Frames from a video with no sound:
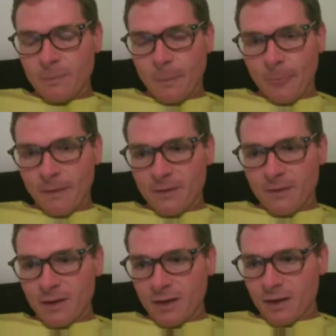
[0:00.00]
they've
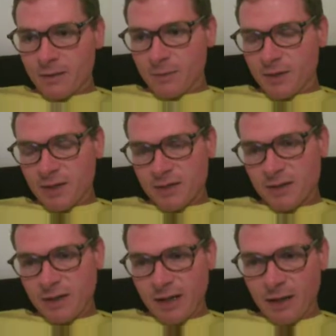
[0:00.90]
already got a
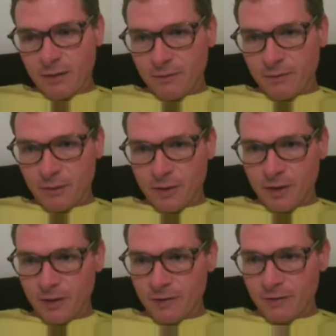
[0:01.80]
projection out
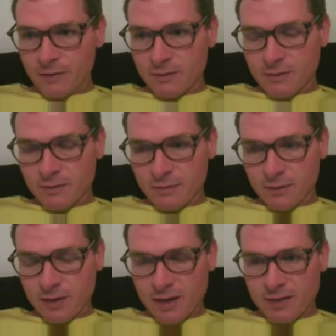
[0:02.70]
for
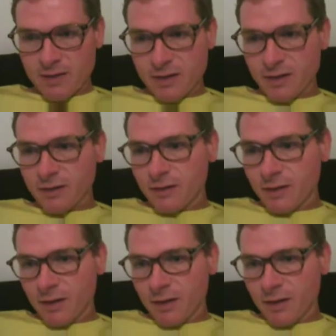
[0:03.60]
for next year.